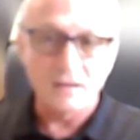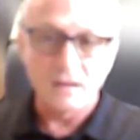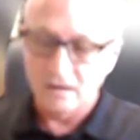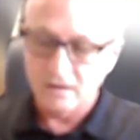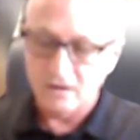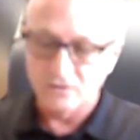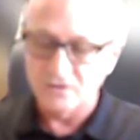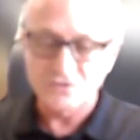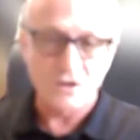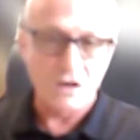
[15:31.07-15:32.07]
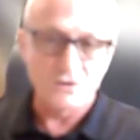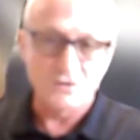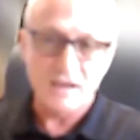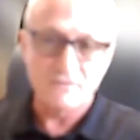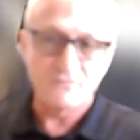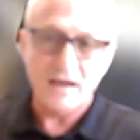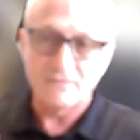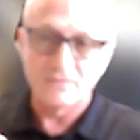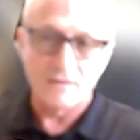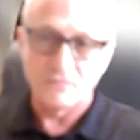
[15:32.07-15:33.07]
gutter installers have
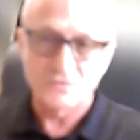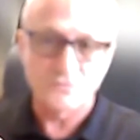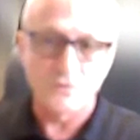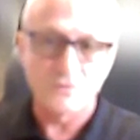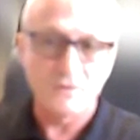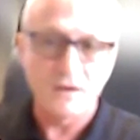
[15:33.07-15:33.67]
5 levels for